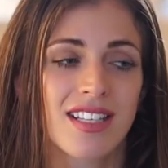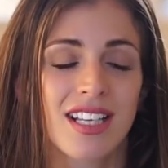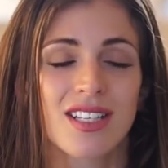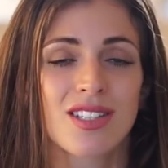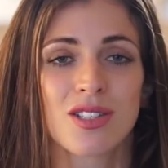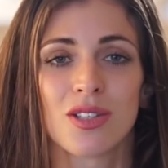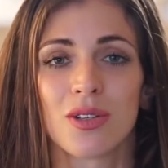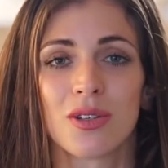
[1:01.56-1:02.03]
because
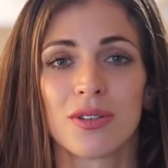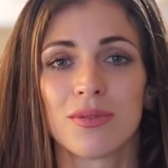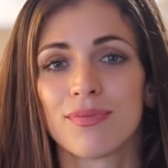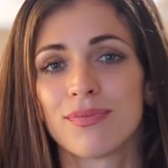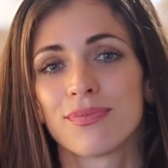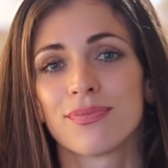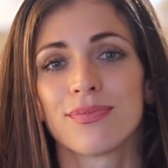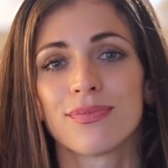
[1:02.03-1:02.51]
that's not,
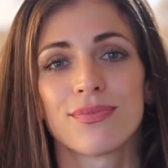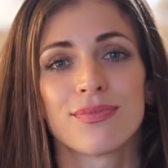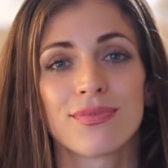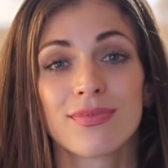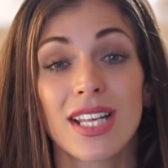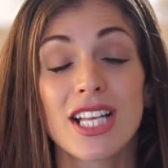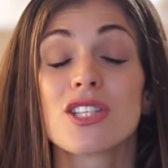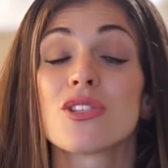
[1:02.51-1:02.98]

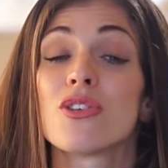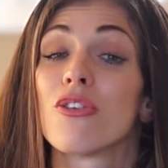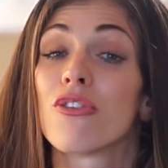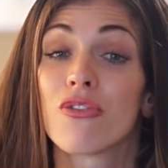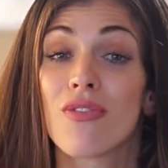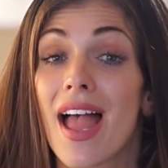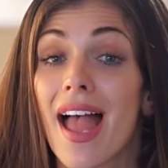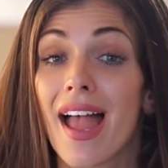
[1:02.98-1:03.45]
it's not
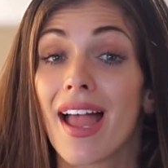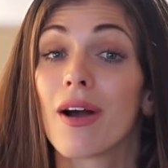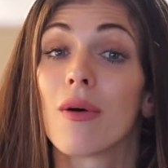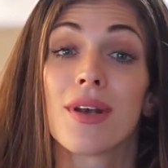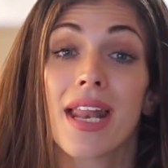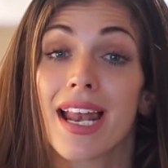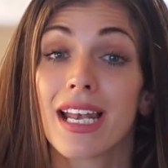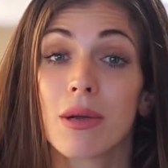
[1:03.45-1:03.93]
fair
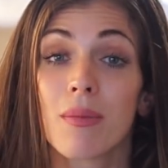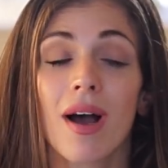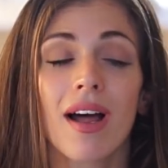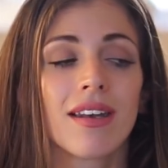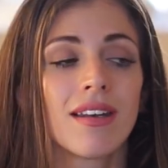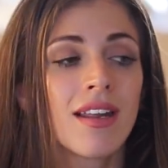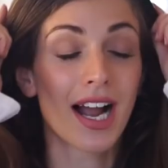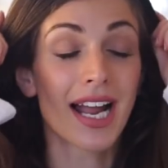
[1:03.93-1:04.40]
on
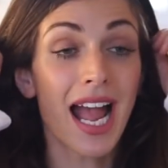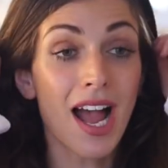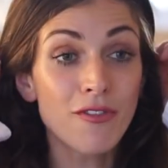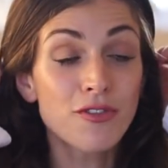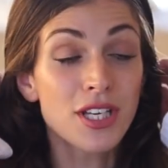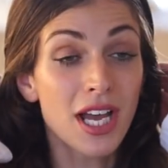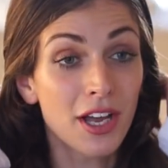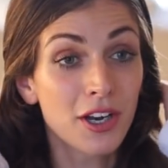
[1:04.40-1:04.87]
anyone. I
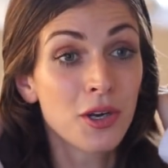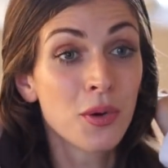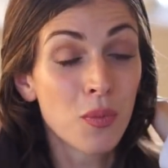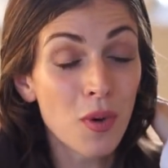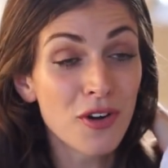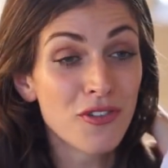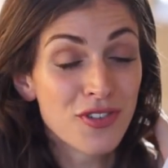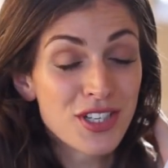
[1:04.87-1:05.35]
have
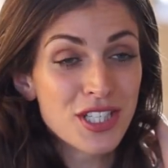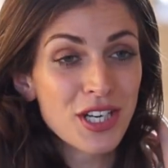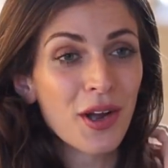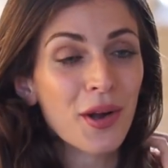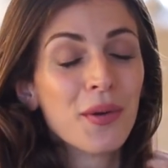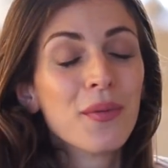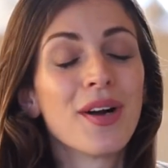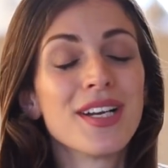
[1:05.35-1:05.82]
done one
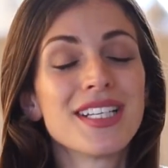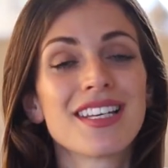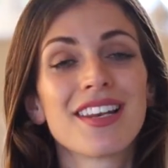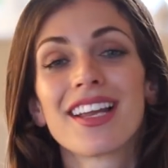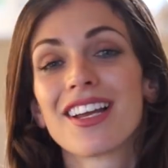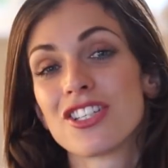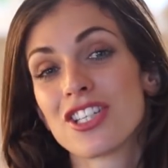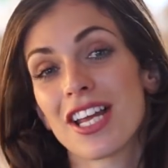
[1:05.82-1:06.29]
video. I did
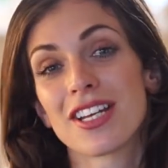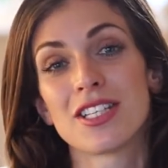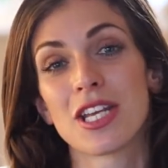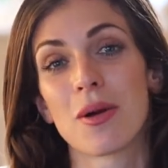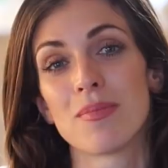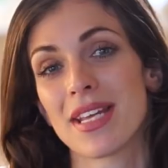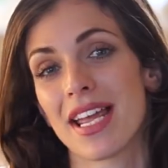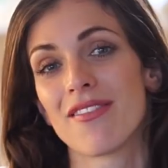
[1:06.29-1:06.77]
like a
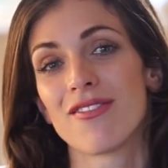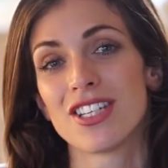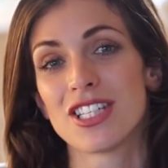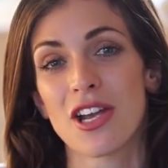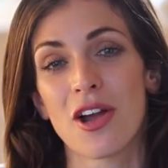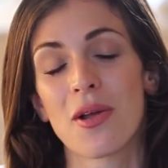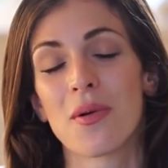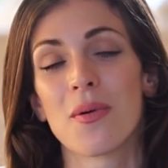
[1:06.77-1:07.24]
chatty update
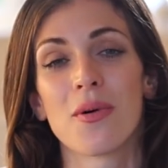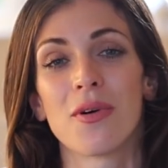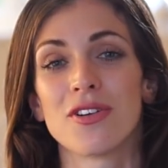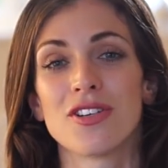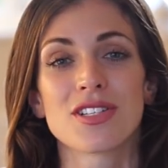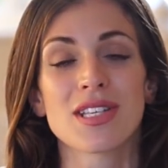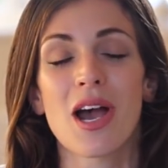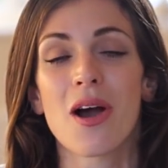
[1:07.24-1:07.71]
video
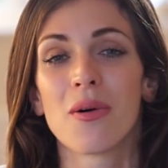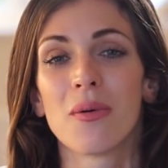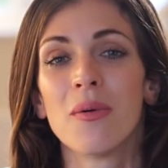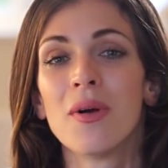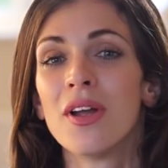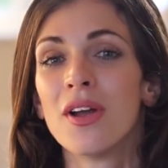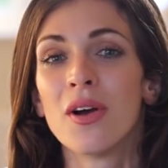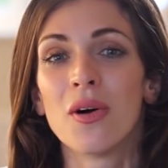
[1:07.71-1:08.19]
on just
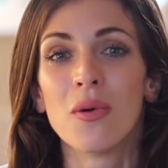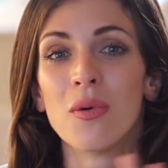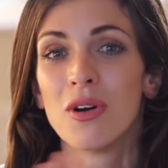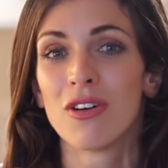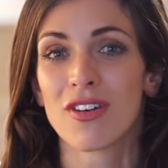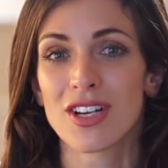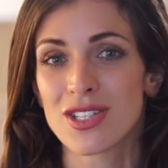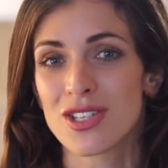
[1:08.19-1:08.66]
how
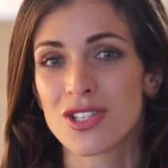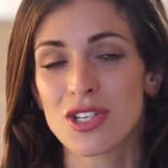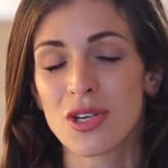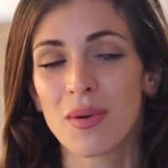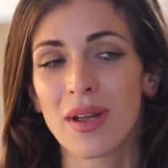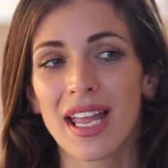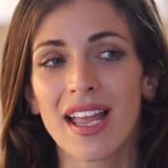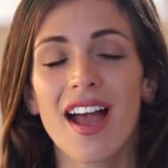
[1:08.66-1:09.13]
all of us are
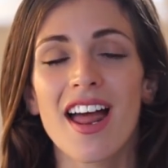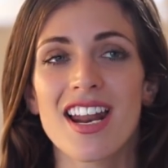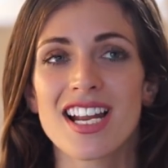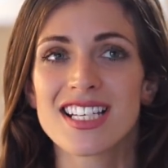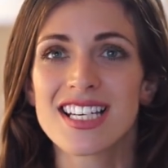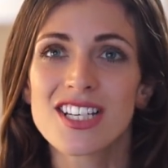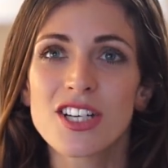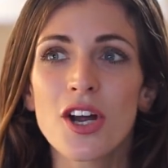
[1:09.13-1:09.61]
doing. And
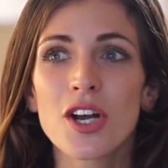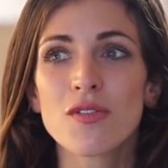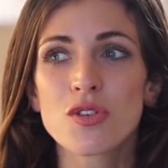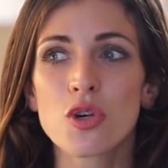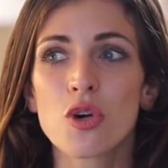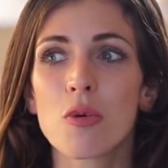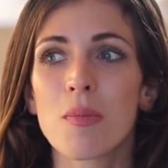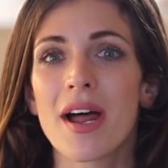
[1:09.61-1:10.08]
I did kind of
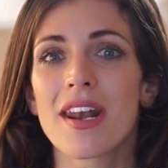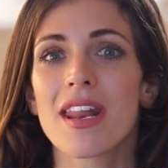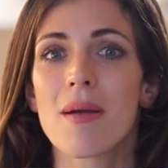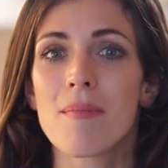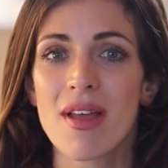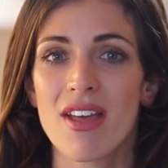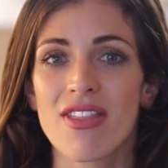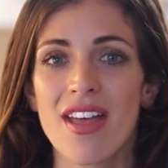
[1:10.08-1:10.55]
talk about
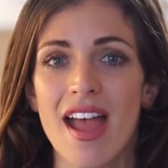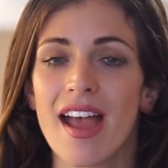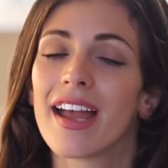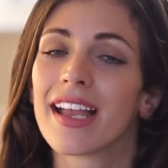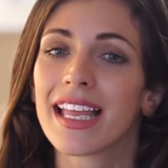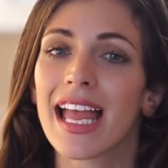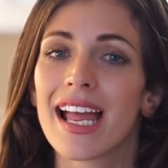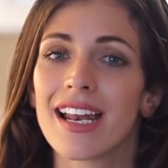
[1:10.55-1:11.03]
it a bit
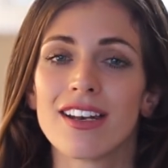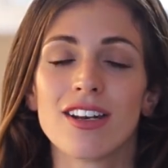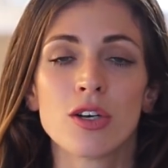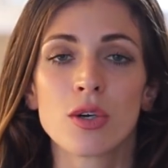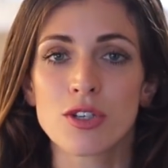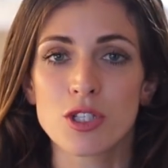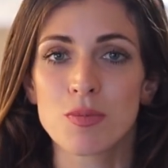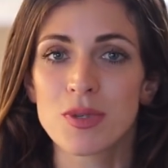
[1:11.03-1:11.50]
there.
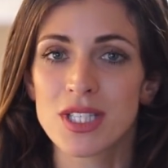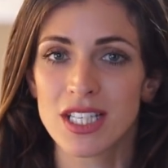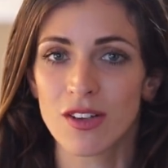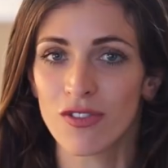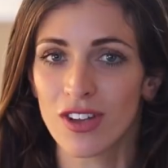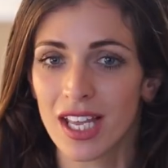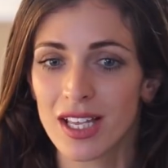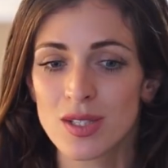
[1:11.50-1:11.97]
Again, not
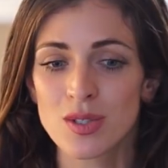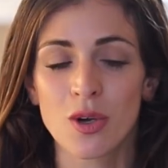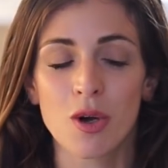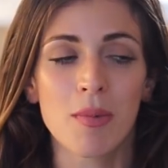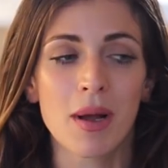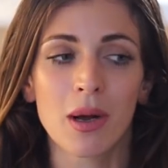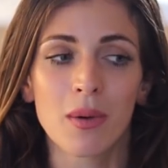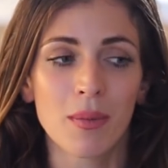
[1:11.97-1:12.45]
specifics,
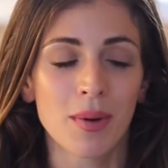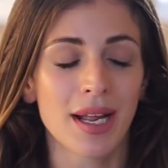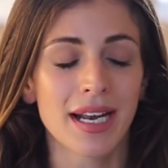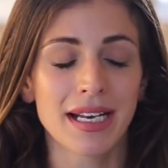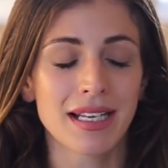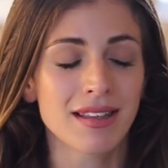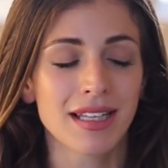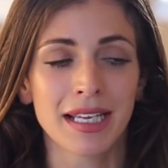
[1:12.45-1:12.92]
not about
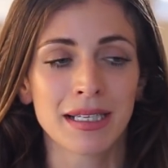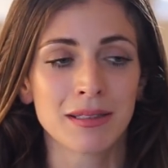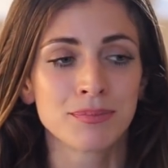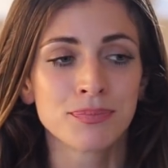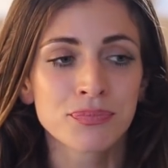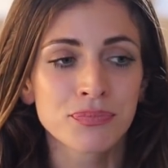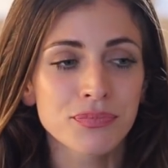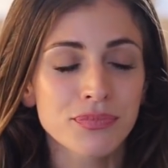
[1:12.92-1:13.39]

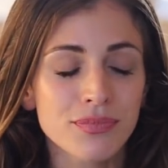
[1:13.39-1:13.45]
anything